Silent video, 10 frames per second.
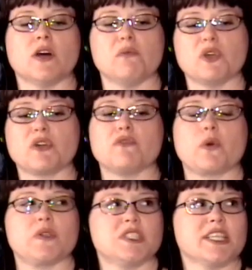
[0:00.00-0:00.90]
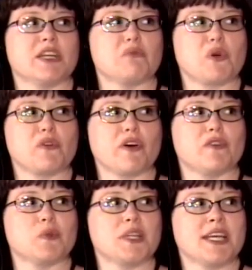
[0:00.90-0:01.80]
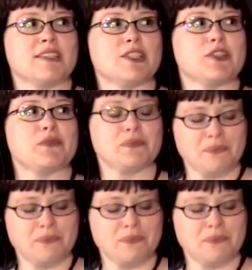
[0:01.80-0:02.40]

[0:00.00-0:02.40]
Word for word: I'm looking forward to getting more involved with that too.